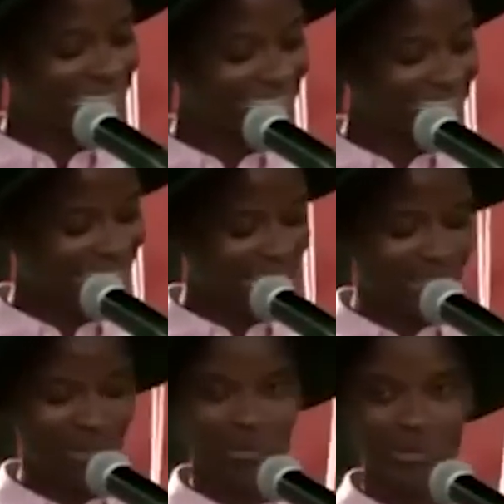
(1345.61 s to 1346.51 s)
his
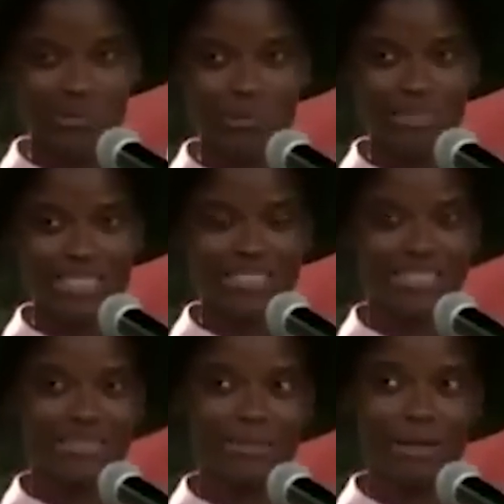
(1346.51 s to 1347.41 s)
wonderful blessings
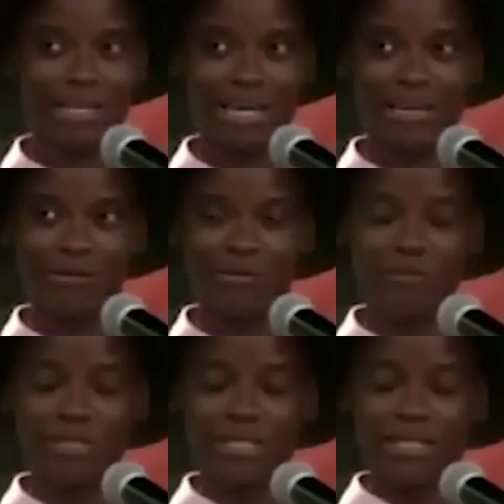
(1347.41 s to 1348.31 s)
in my life.
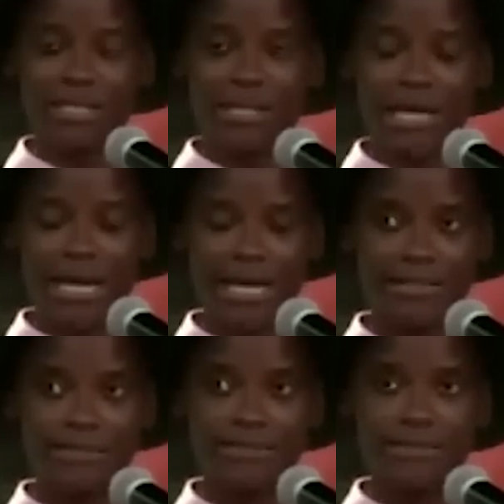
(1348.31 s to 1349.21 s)

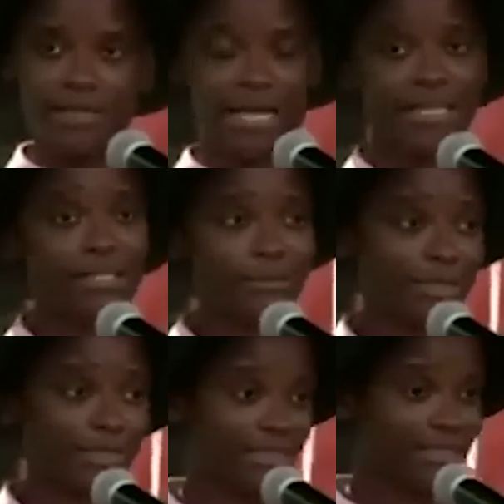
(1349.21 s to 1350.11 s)
And I accept
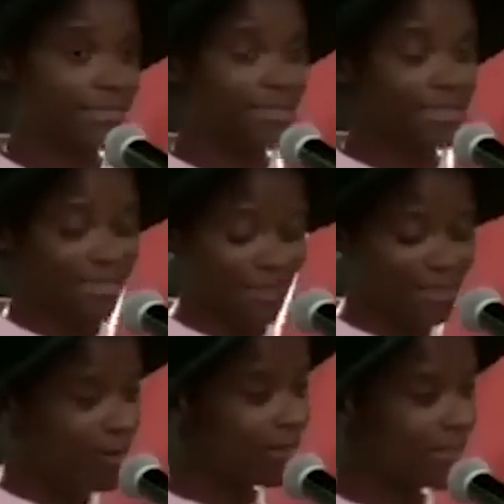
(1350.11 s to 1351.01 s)
this
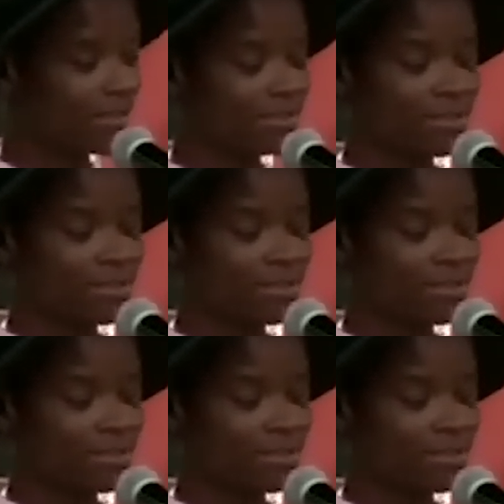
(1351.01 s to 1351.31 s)
honor.